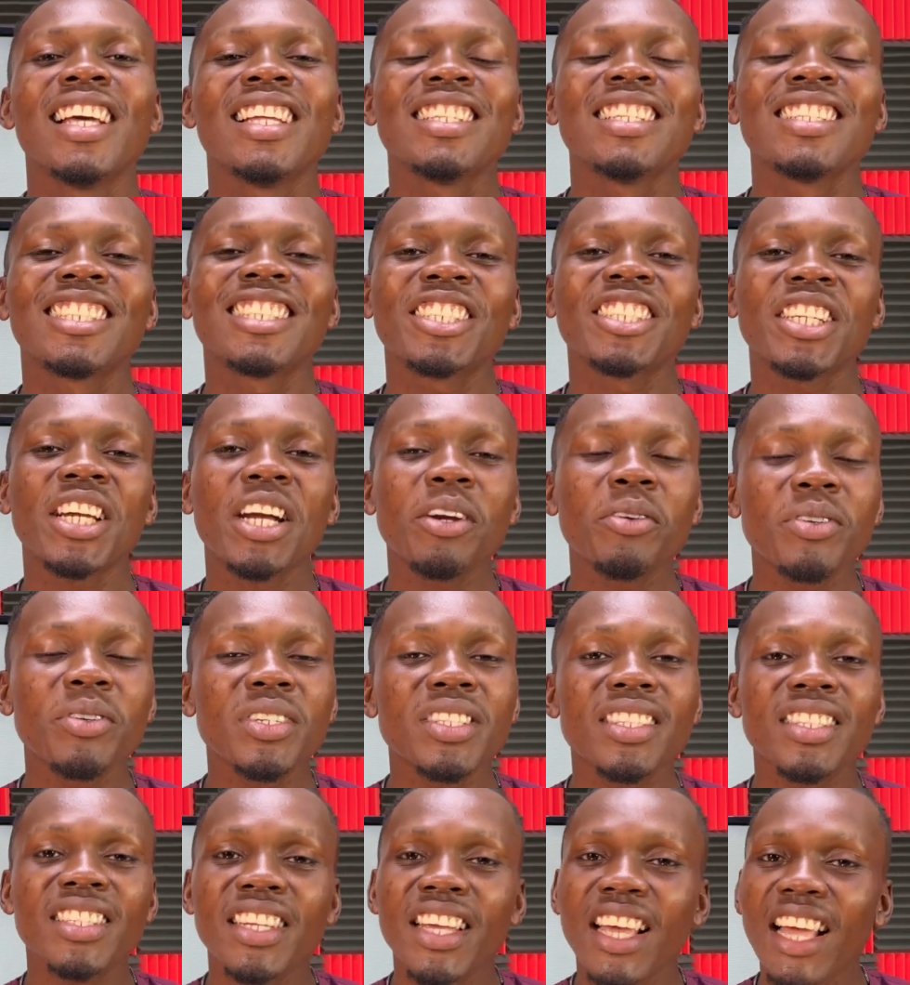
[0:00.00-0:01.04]

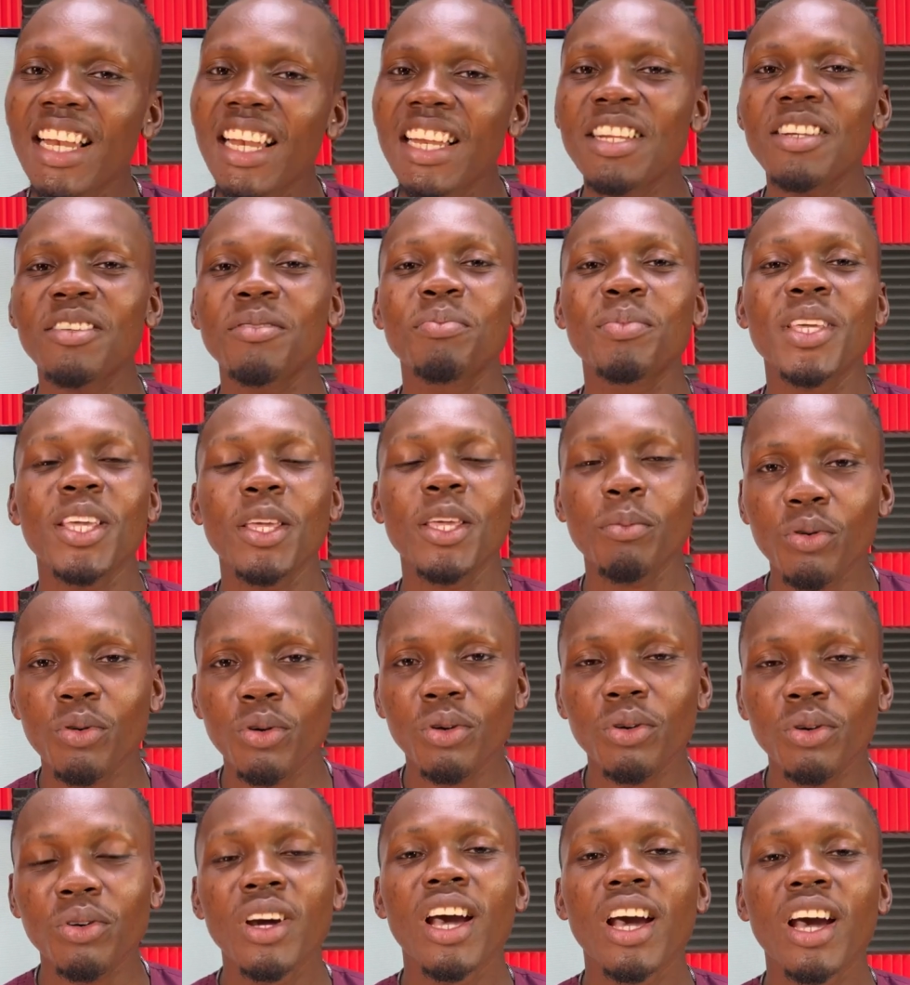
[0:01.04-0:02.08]
sharing, telling
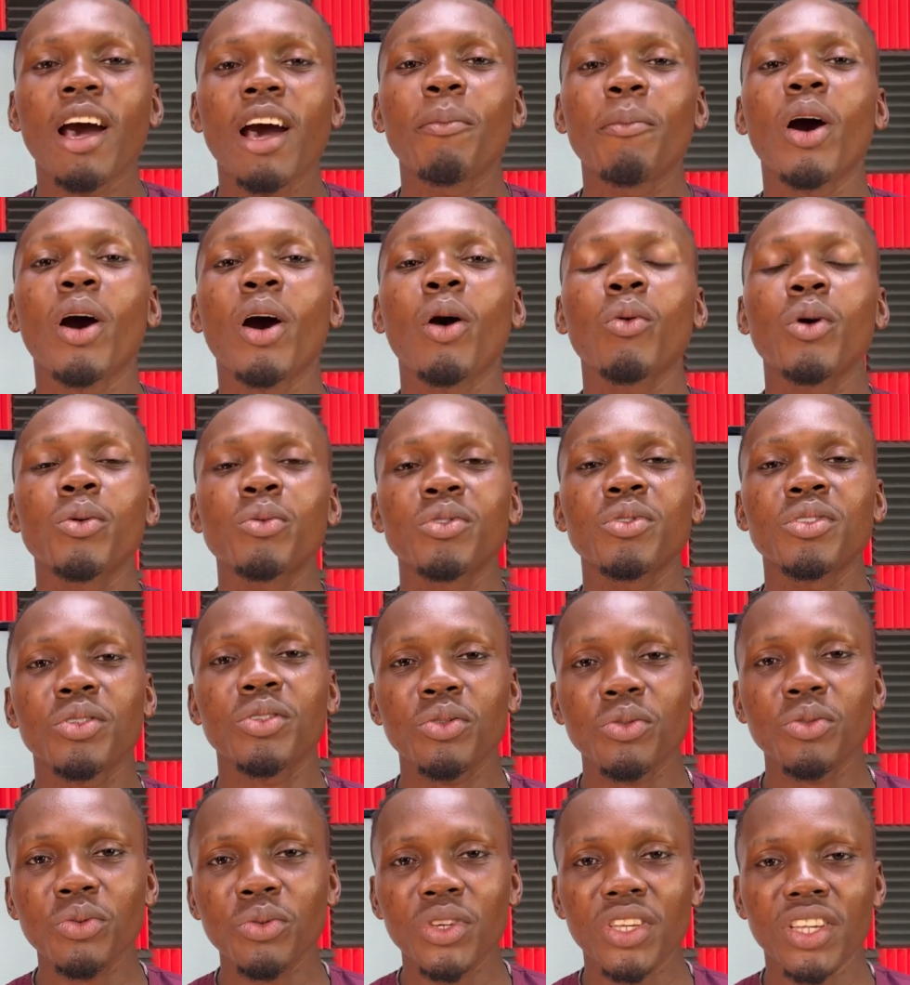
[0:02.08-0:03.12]
people about what we
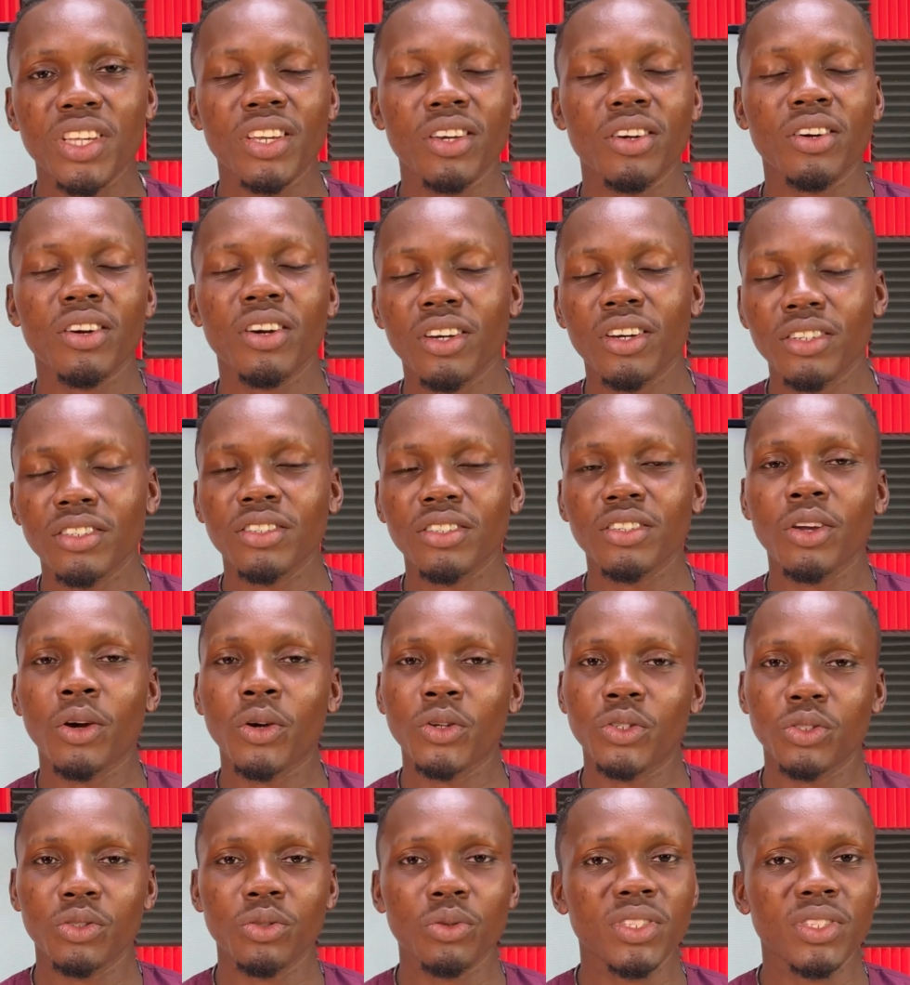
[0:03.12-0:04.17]
do here on
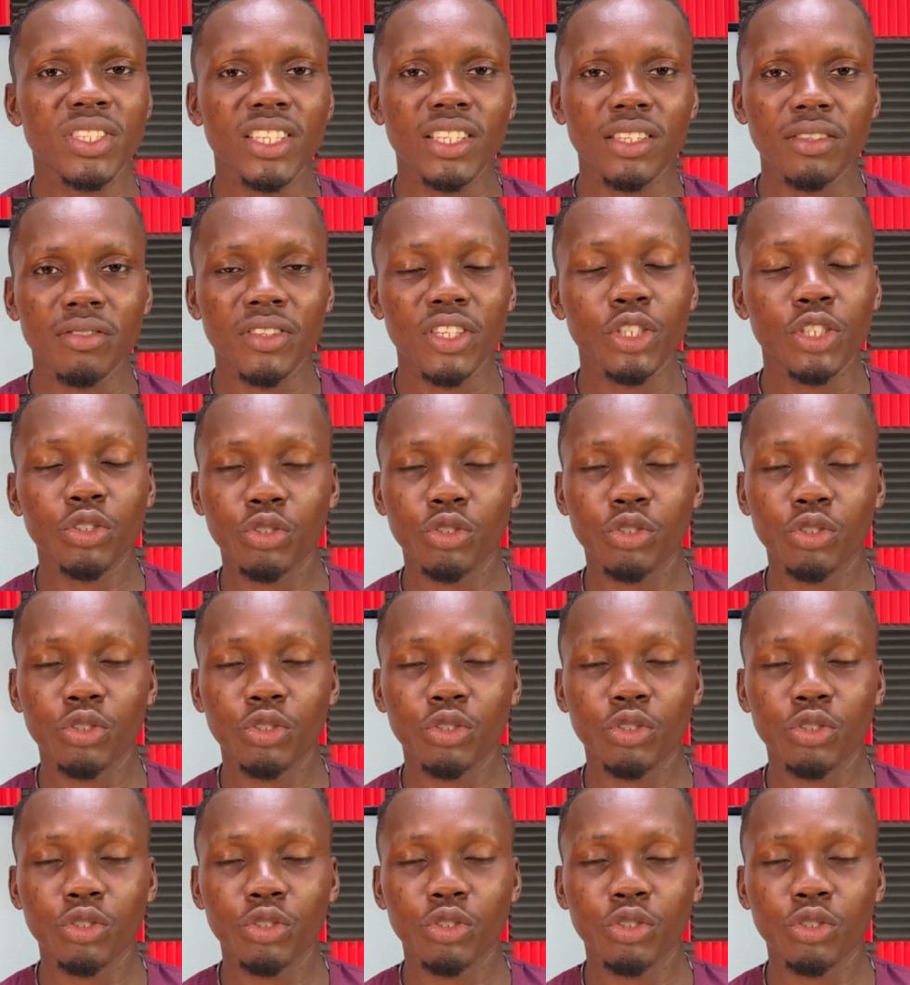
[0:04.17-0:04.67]
Gusto TV.